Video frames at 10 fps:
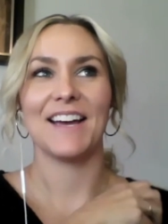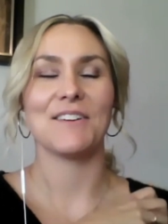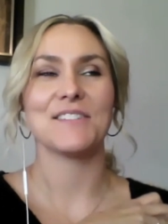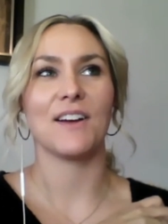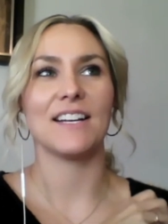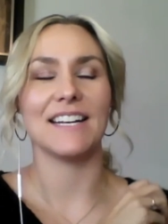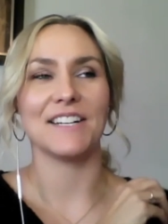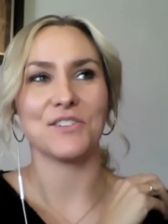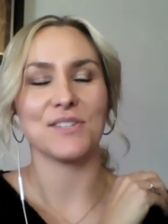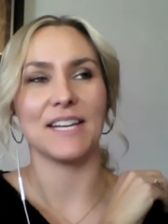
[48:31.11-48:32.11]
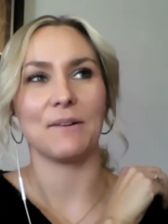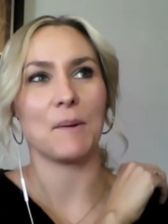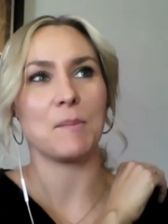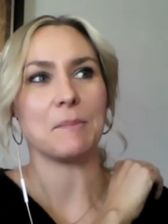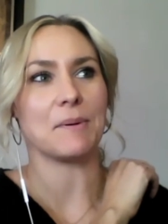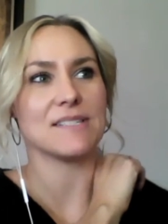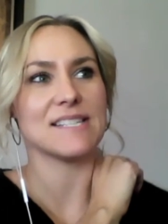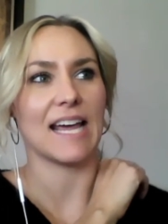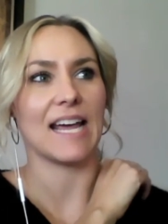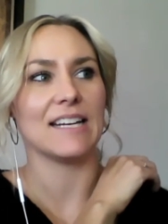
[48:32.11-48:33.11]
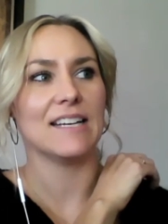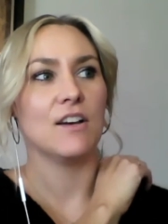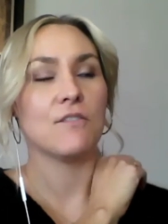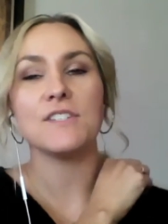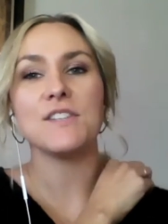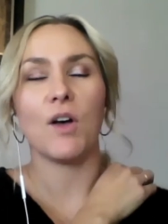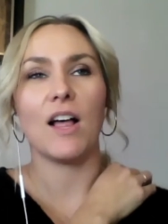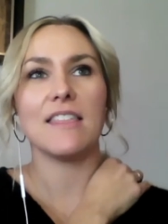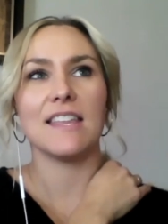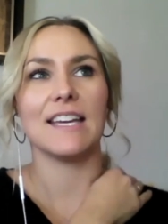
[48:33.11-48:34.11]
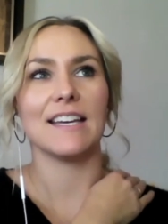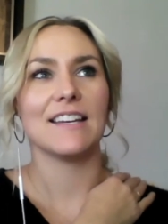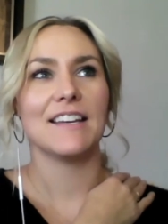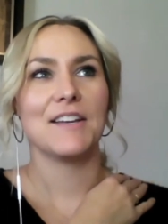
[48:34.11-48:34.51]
always find it interesting what people say. First of all, I think